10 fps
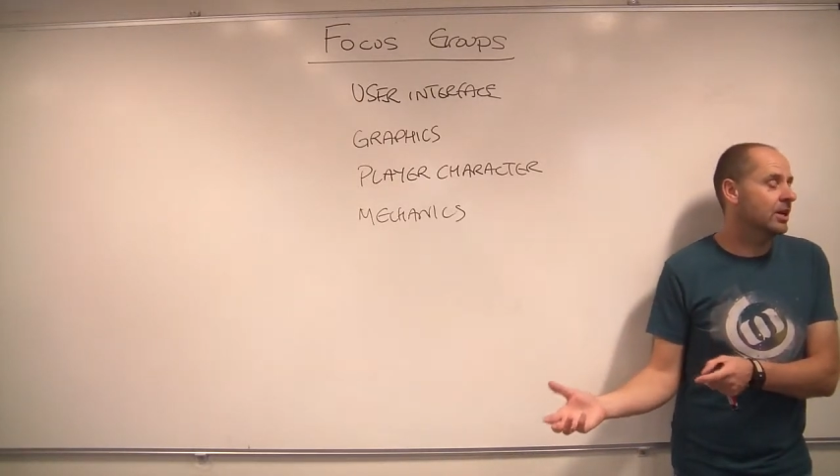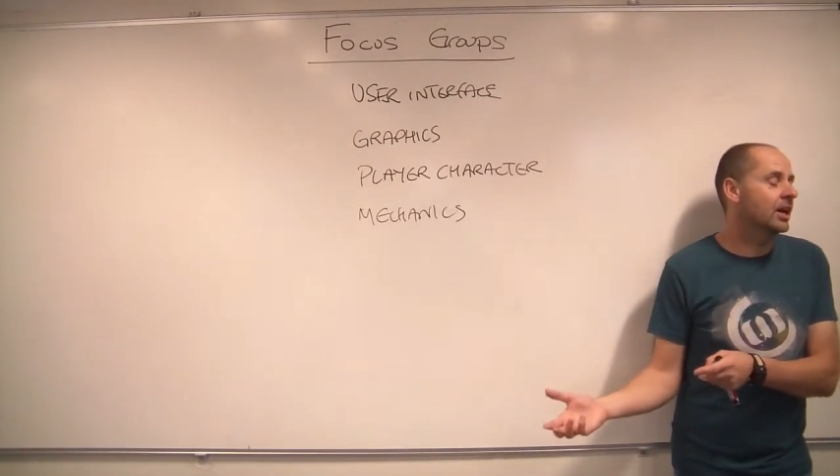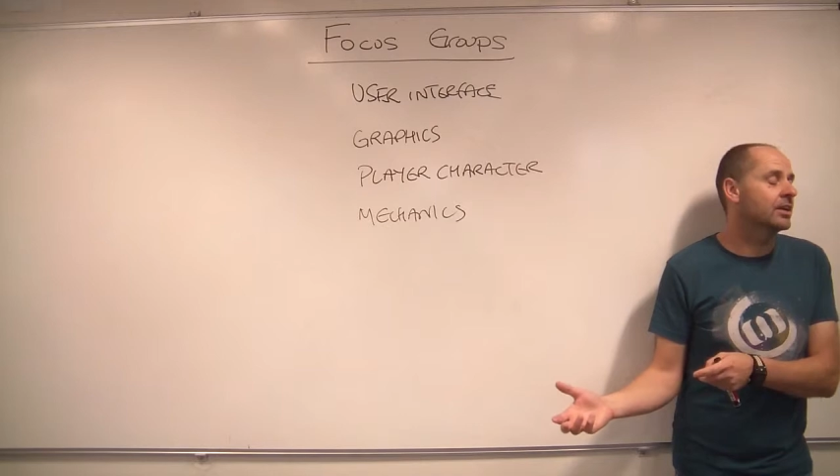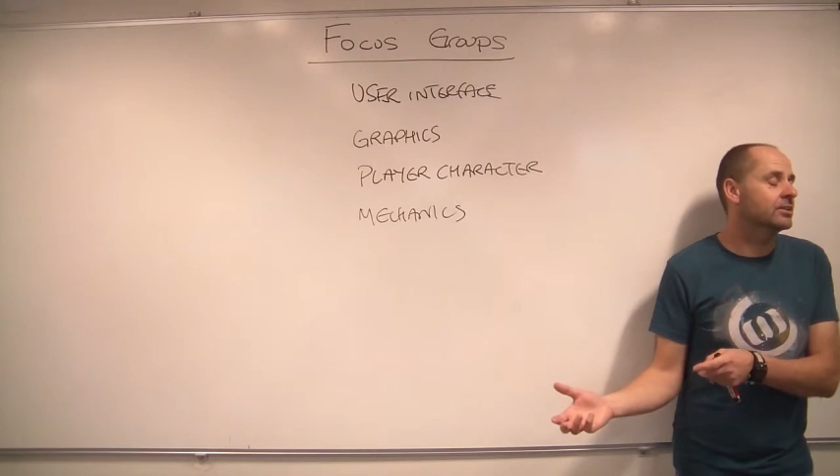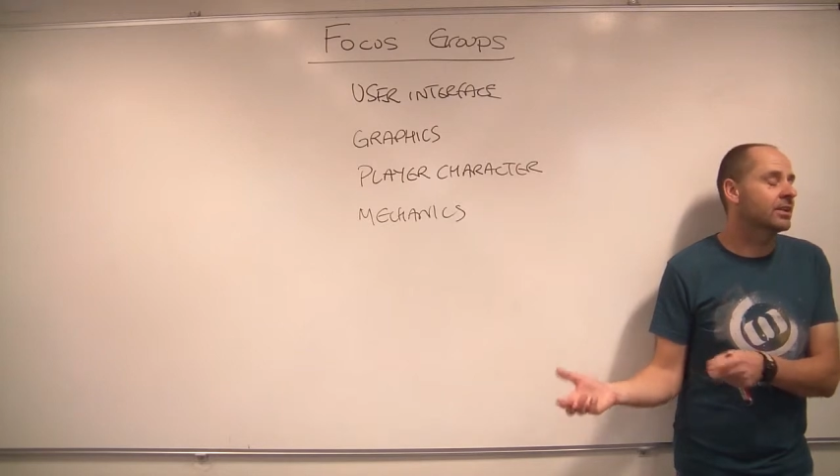
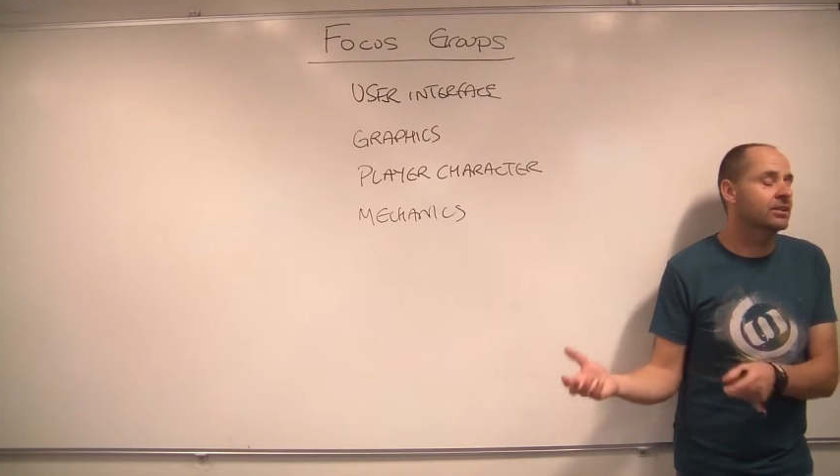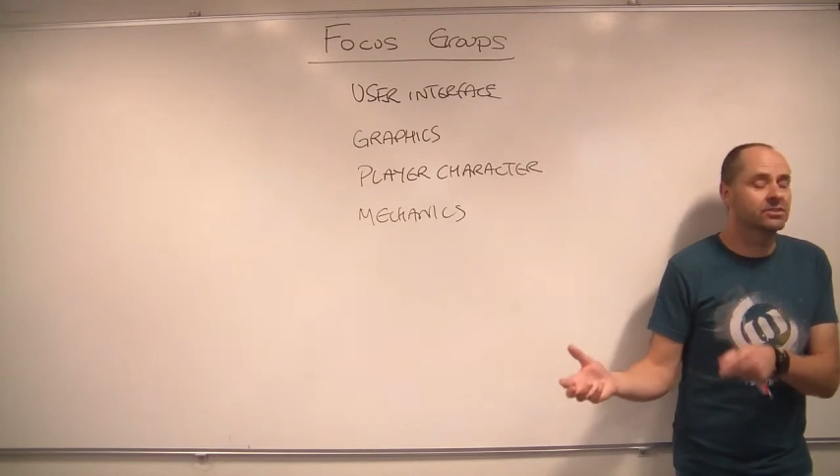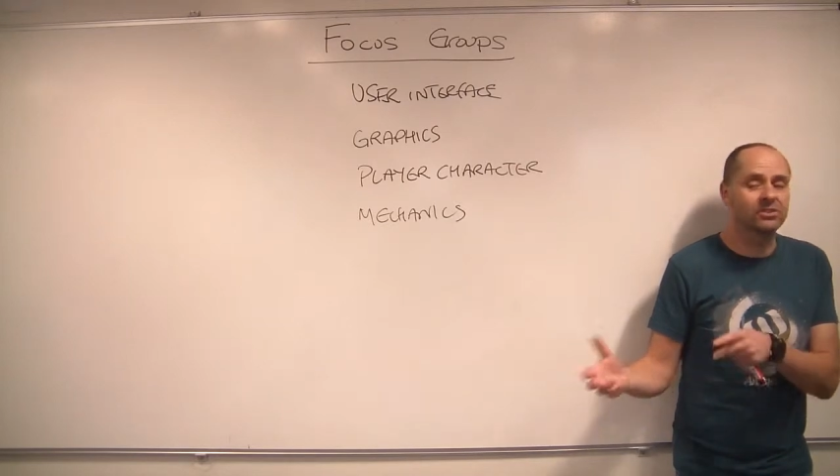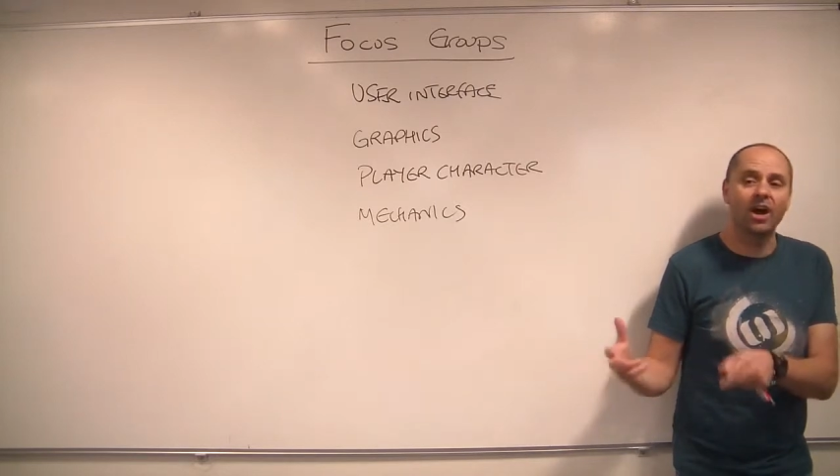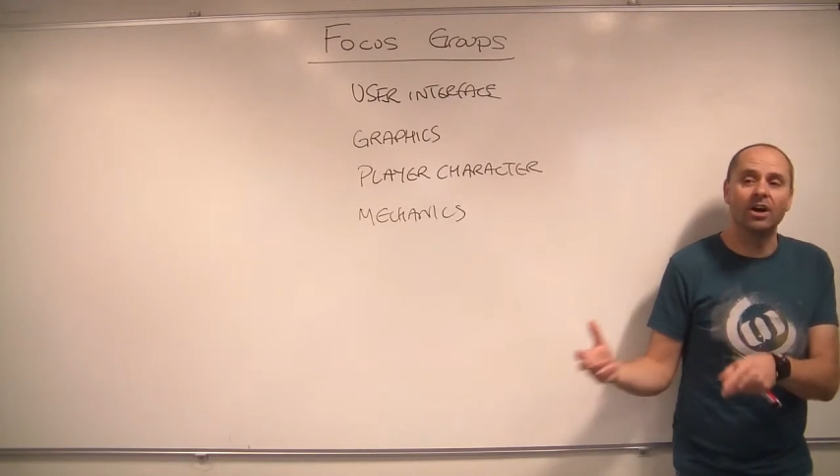class
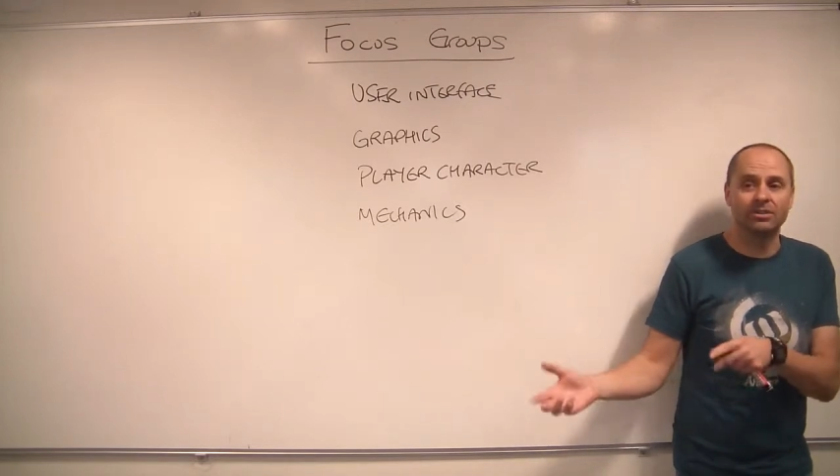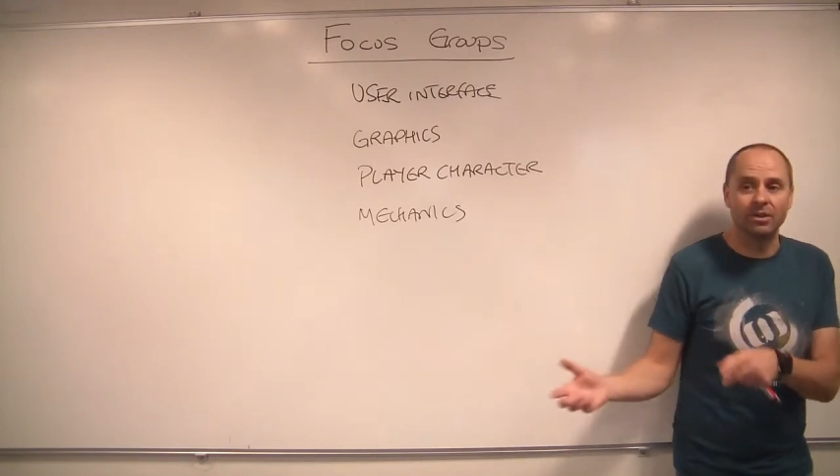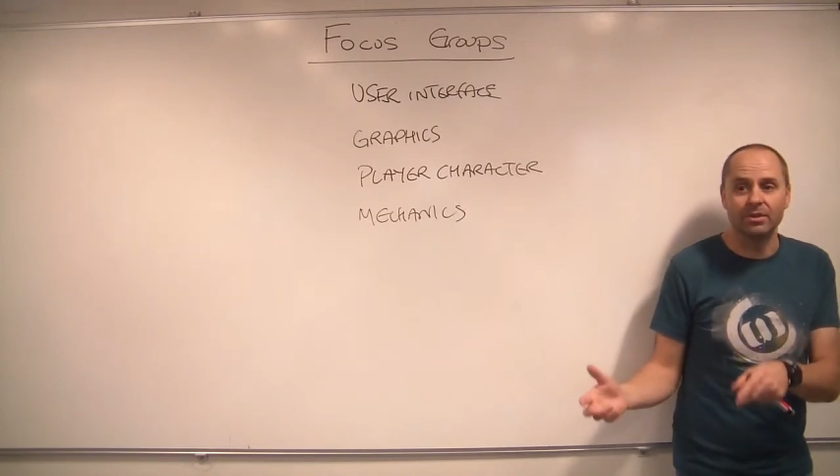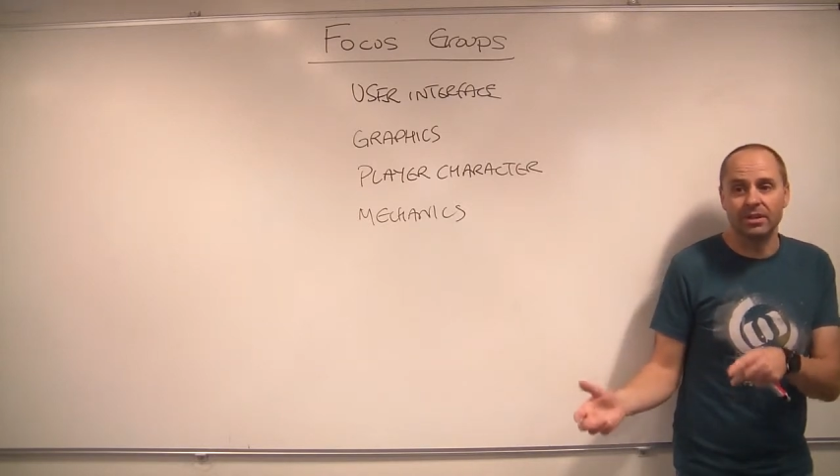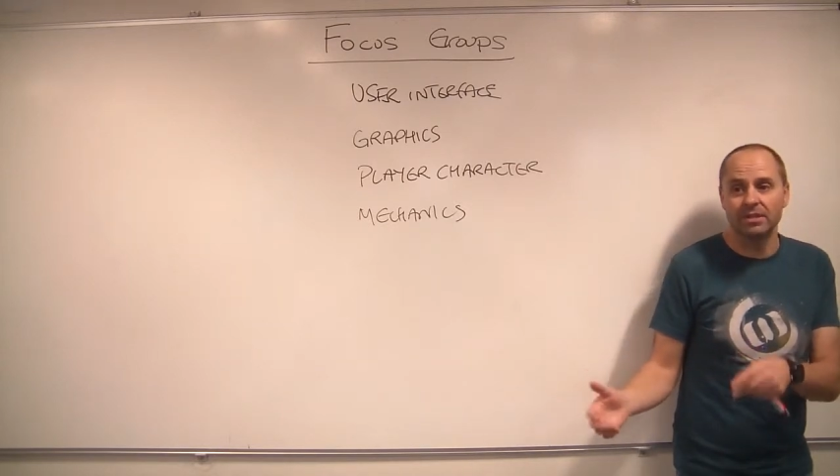started
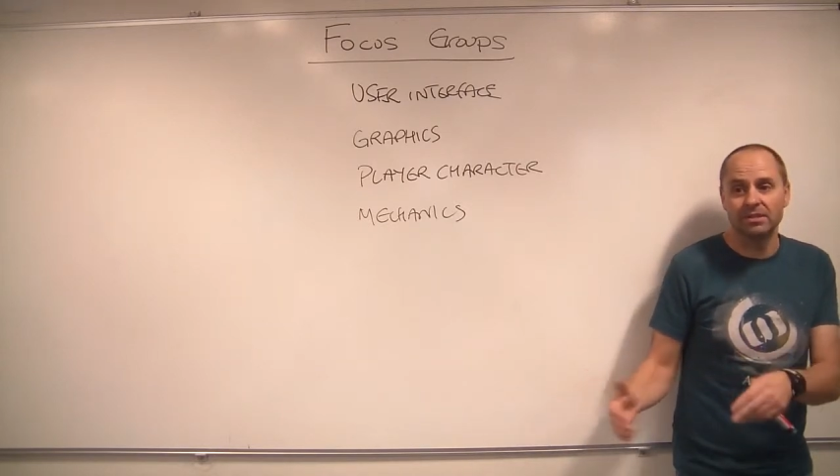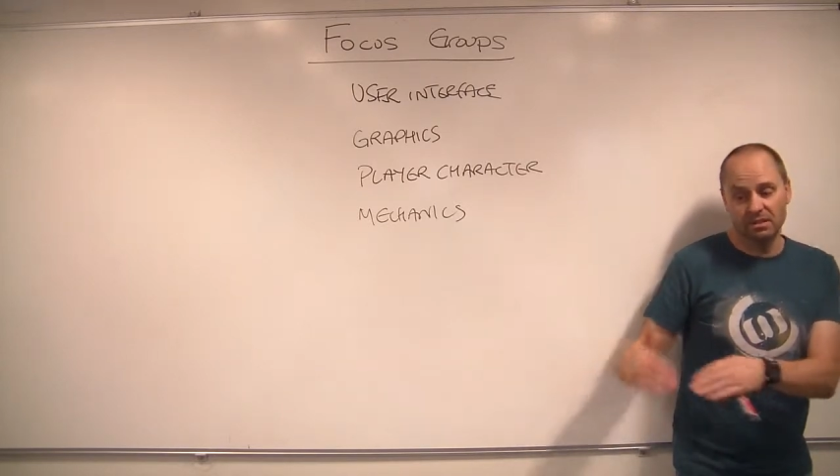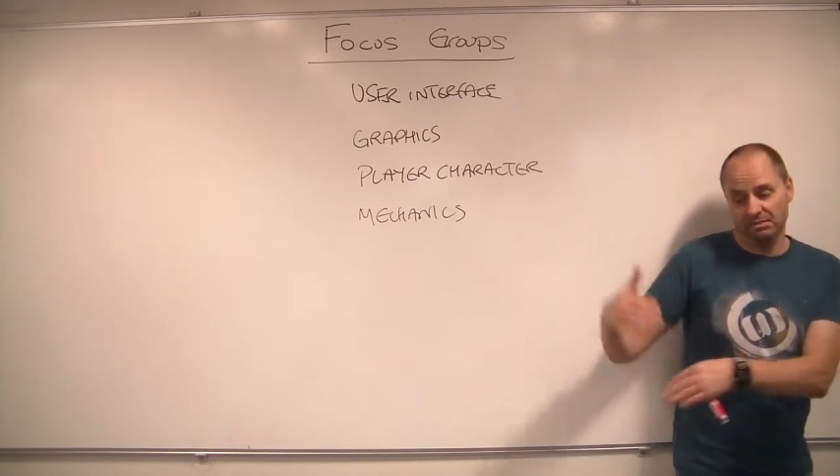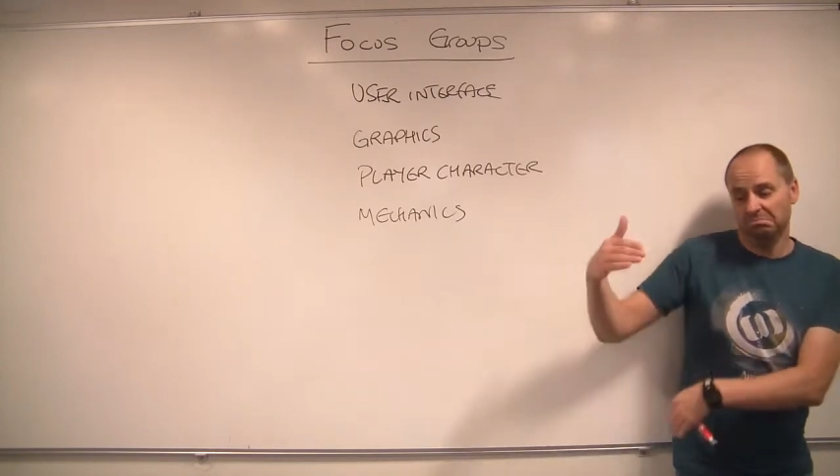doing this,